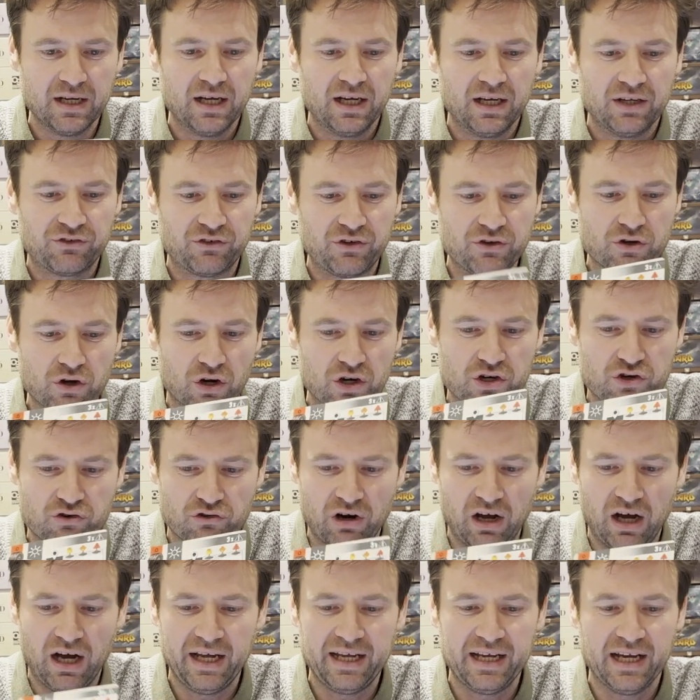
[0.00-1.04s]
So you've got
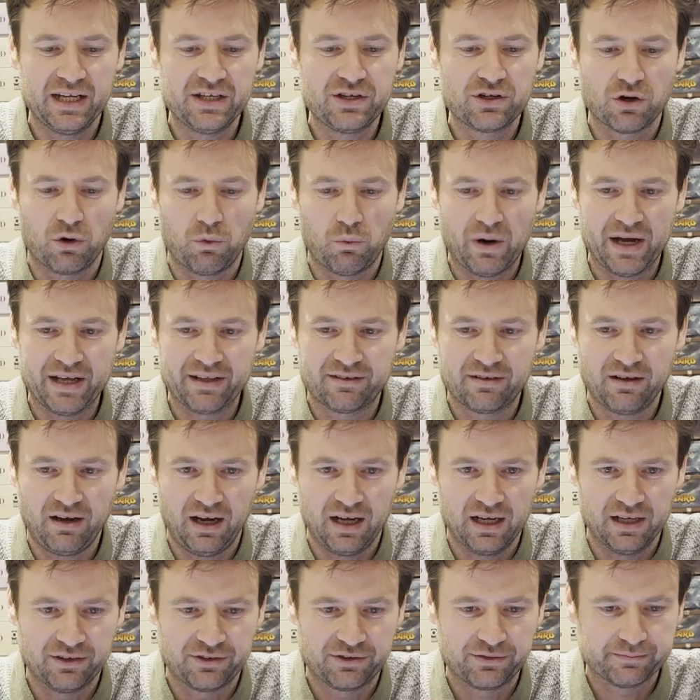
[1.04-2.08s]
dry and you've got wet
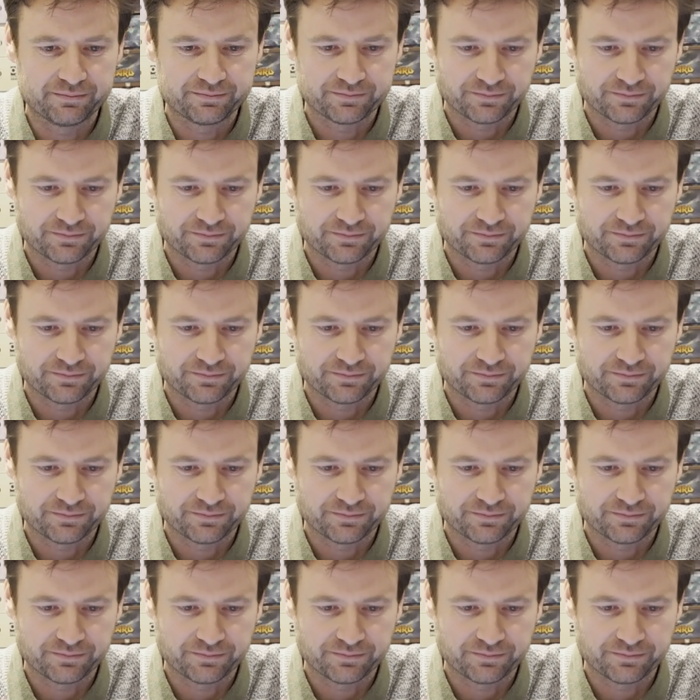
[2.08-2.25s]
tyres.